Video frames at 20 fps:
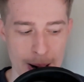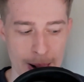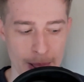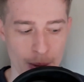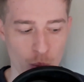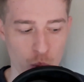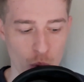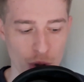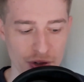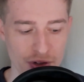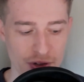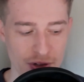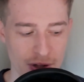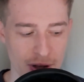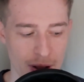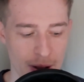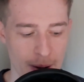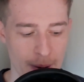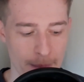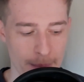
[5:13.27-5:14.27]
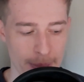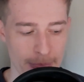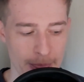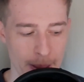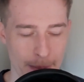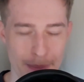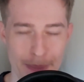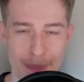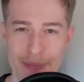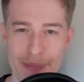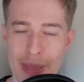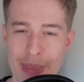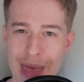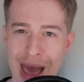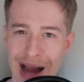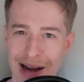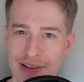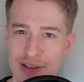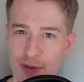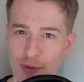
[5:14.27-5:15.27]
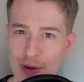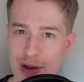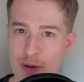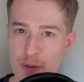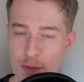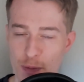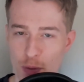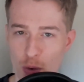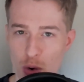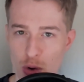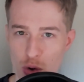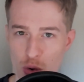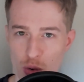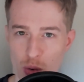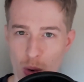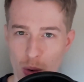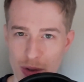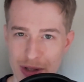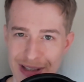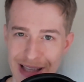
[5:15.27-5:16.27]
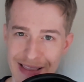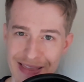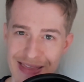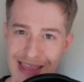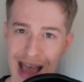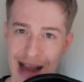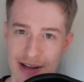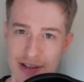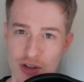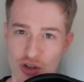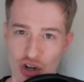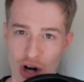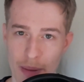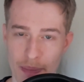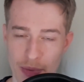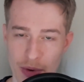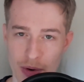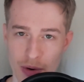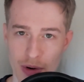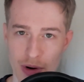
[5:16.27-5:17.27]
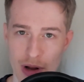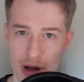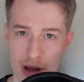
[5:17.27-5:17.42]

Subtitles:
What's the next thing for you? What's that next chapter?